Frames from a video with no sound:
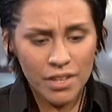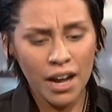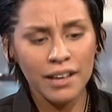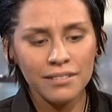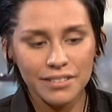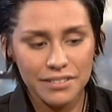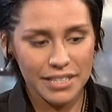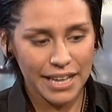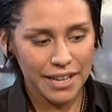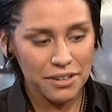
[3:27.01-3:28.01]
I learned
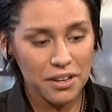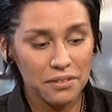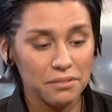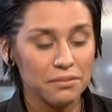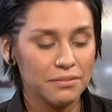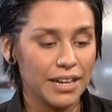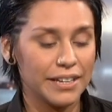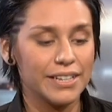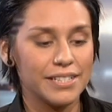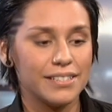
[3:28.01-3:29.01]
that, I
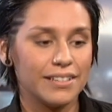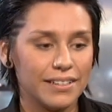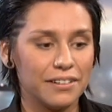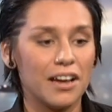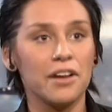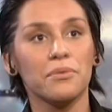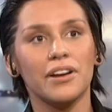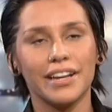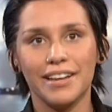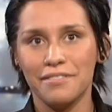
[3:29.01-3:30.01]
guess, an
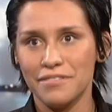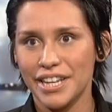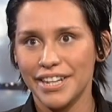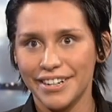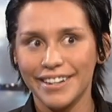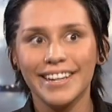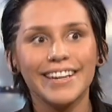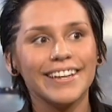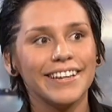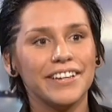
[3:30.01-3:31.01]
ironic kind of way here,
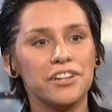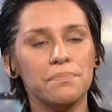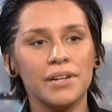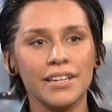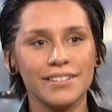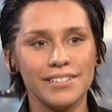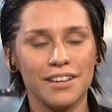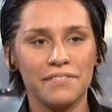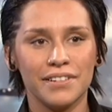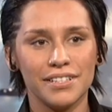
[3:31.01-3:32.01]
you know, putting
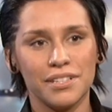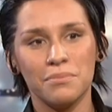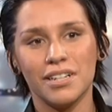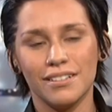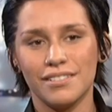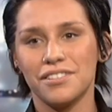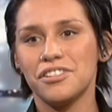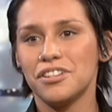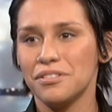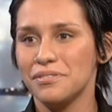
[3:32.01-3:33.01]
yourself into someone else's
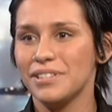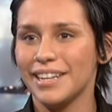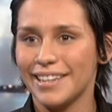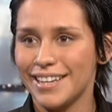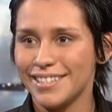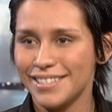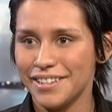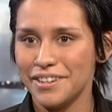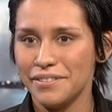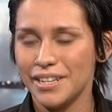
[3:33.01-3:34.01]
shoes, I guess, you
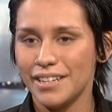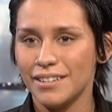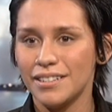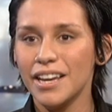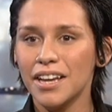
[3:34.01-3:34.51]
know, and, and